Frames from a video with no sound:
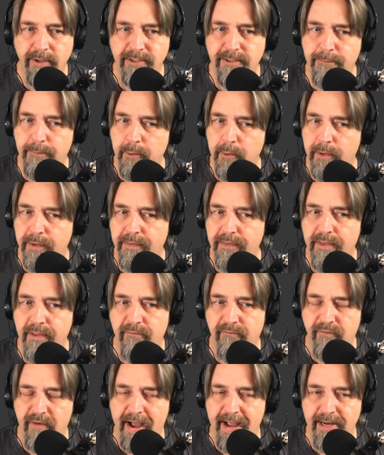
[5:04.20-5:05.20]
to put the
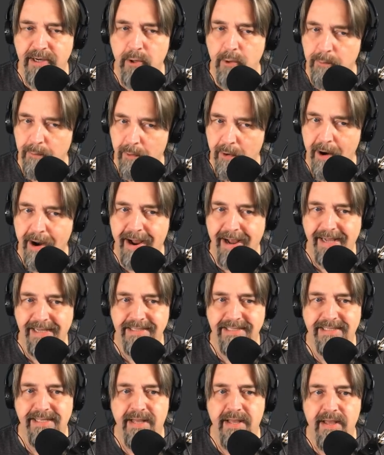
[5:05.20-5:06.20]
final
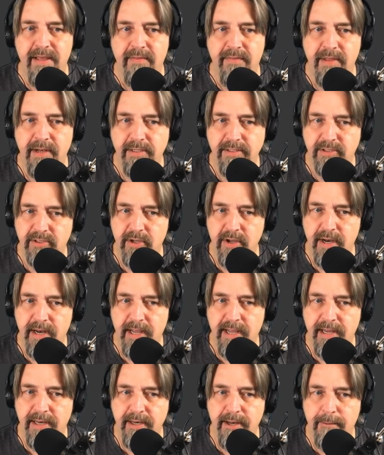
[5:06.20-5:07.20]
price that is going to
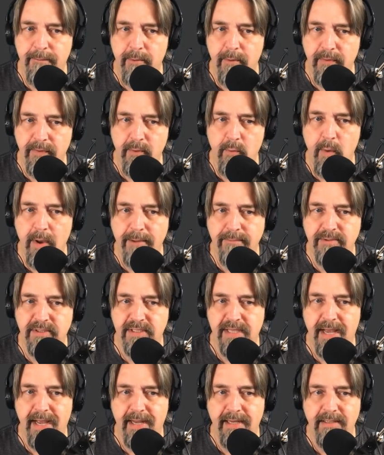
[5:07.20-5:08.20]
end up on the
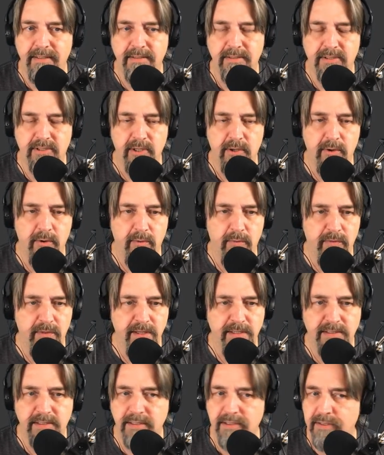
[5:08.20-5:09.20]
website. So
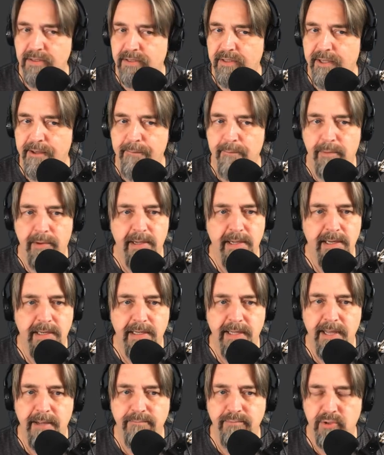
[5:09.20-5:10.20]
this is
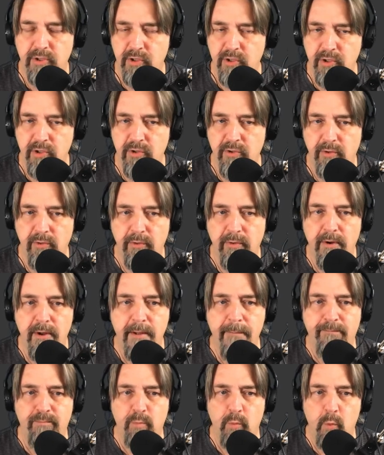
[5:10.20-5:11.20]
completely up to you.
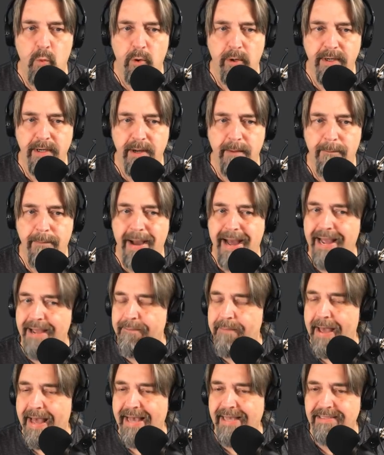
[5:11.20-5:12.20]
We're going to
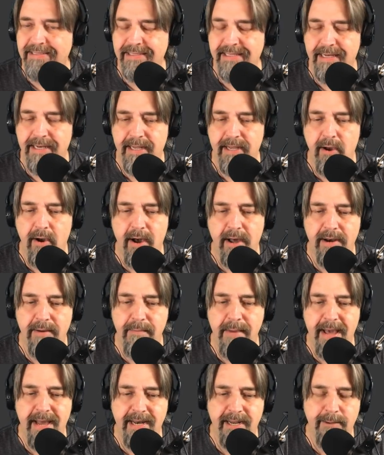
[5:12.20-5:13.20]
bypass any
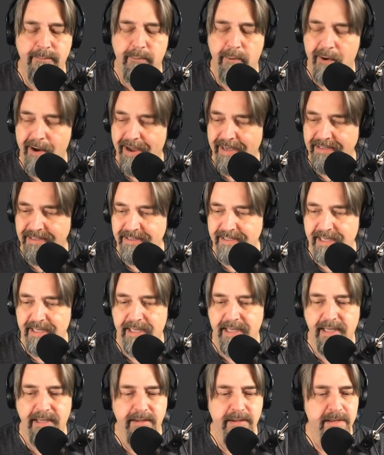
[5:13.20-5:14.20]
automatic
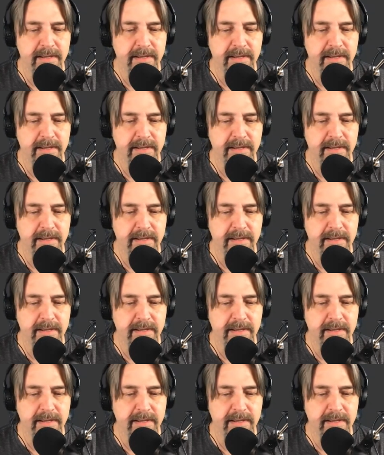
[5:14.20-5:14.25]
pricing